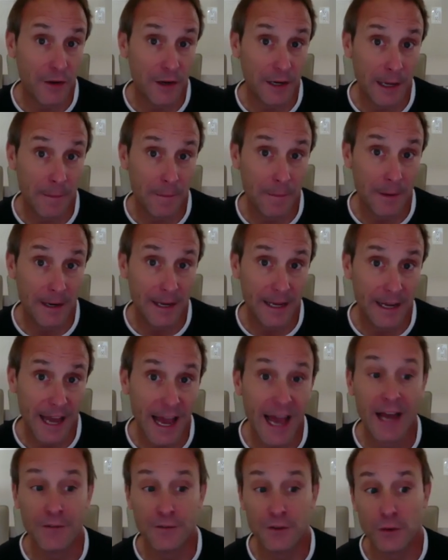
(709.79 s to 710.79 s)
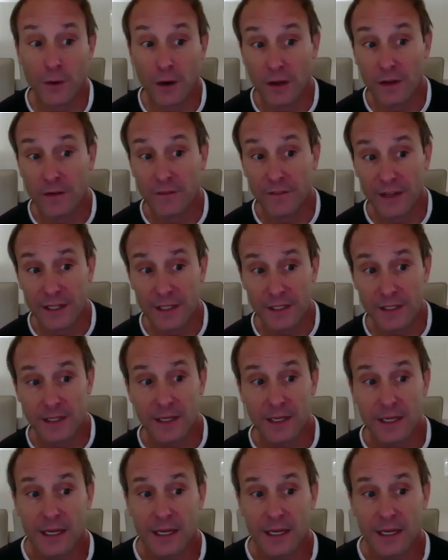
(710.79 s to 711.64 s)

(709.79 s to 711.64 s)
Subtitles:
company after all of this.